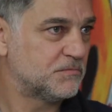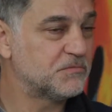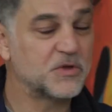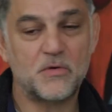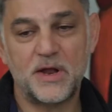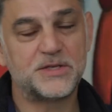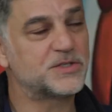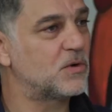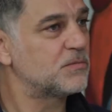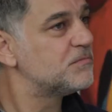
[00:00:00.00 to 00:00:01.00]
The grades
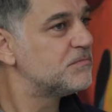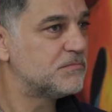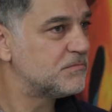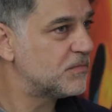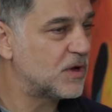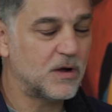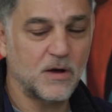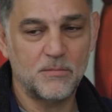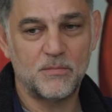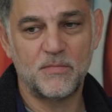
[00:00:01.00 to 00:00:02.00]
don't
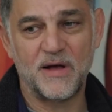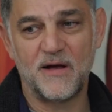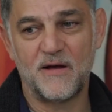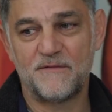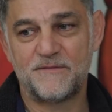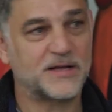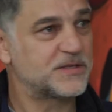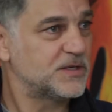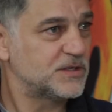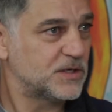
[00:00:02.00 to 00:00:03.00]

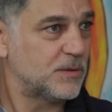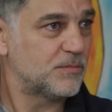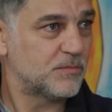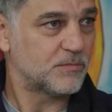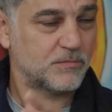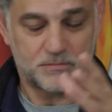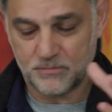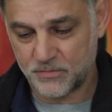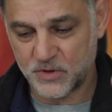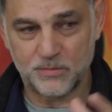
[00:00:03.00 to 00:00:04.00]
affect some
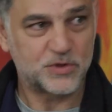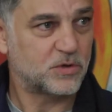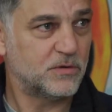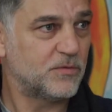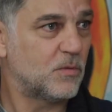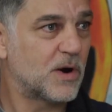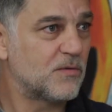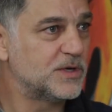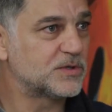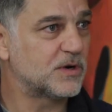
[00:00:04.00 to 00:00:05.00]
children for one
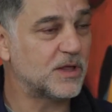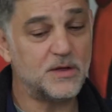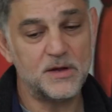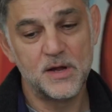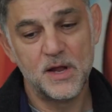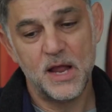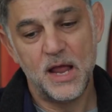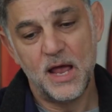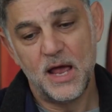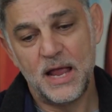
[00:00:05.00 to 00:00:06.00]
reason or another,
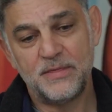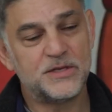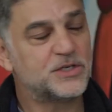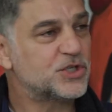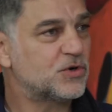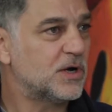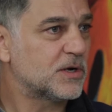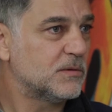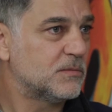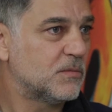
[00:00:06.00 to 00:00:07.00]
and they just shrug.
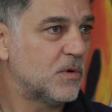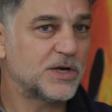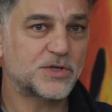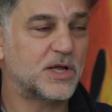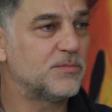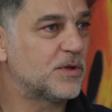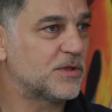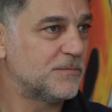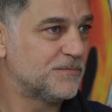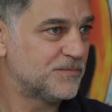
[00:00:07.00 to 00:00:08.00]
Why should I
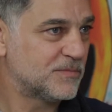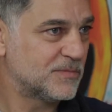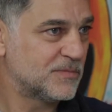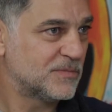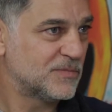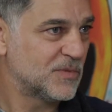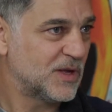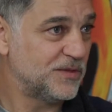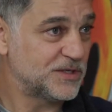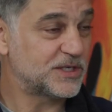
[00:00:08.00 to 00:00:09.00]
bother?
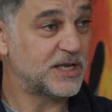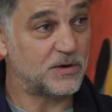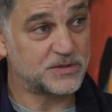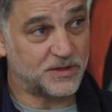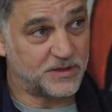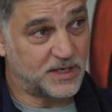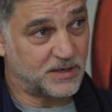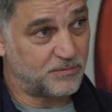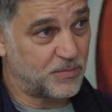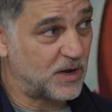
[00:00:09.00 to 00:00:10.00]
And this accounts, I think,
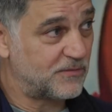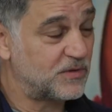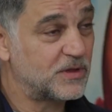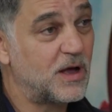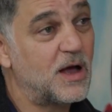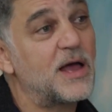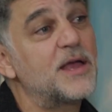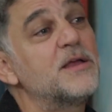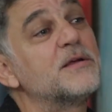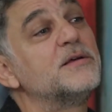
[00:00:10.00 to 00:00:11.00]
in part for the
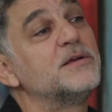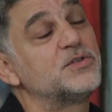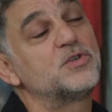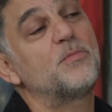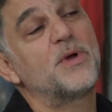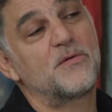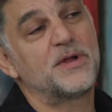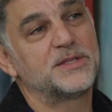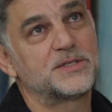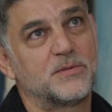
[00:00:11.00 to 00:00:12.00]
high dropout
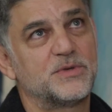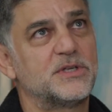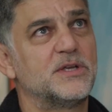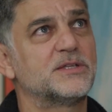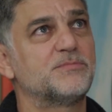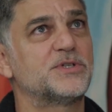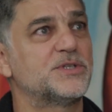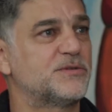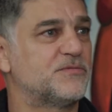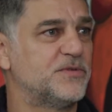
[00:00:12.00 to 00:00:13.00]
rates. So we see as much
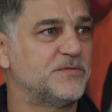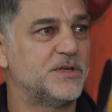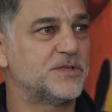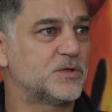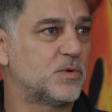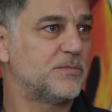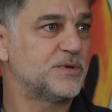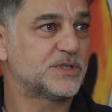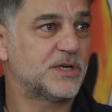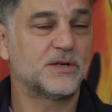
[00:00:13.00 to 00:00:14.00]
as 15 to
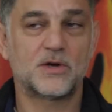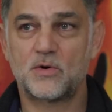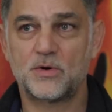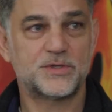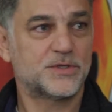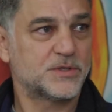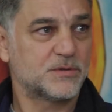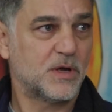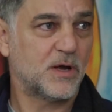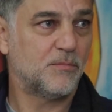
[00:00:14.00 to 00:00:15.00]
20% across
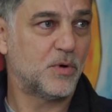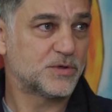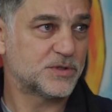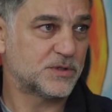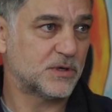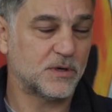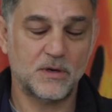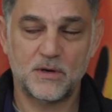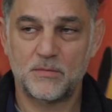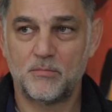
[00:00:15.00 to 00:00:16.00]
most
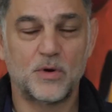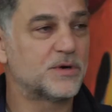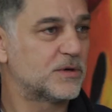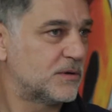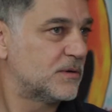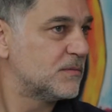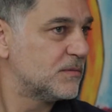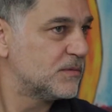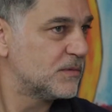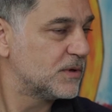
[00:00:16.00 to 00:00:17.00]
modern
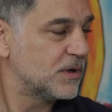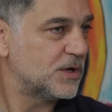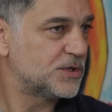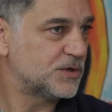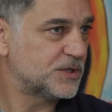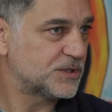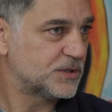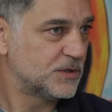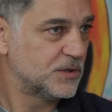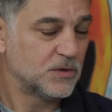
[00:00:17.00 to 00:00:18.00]
countries,
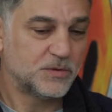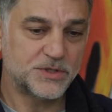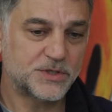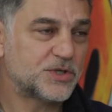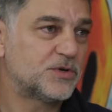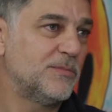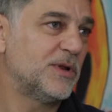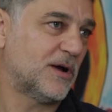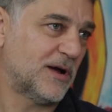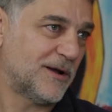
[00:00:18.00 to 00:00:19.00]
which is
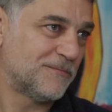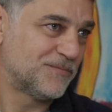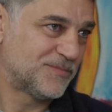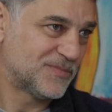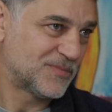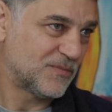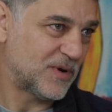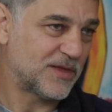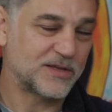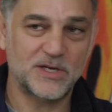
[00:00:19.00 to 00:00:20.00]
extremely high
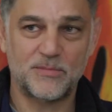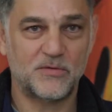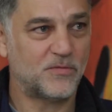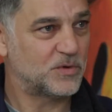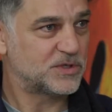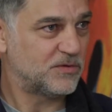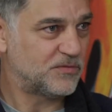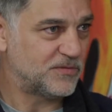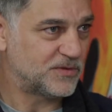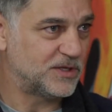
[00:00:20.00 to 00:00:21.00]
by the time they're 14 or
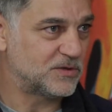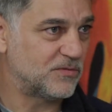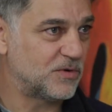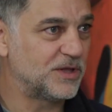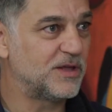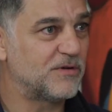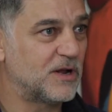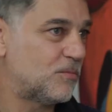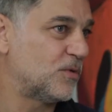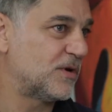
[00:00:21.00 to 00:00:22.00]
15 to have already given
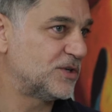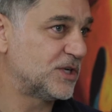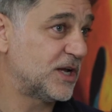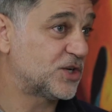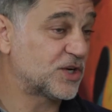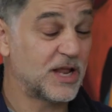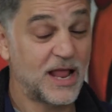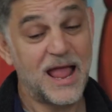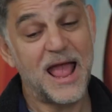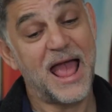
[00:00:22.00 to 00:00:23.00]
up on their education
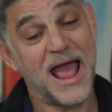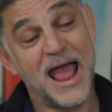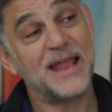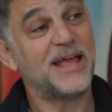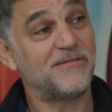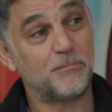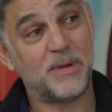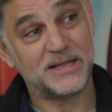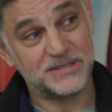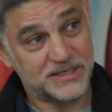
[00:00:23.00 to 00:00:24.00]
and have a
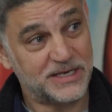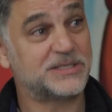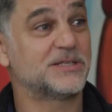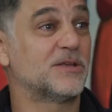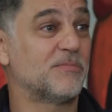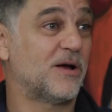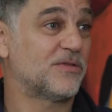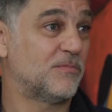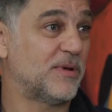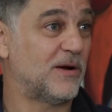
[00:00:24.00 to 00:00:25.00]
bad taste in their mouth
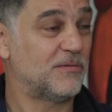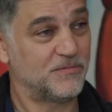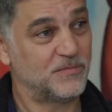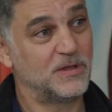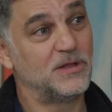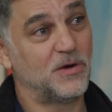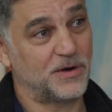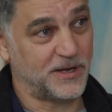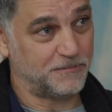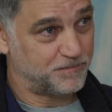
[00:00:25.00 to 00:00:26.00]
about
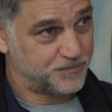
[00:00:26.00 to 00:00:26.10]
learning,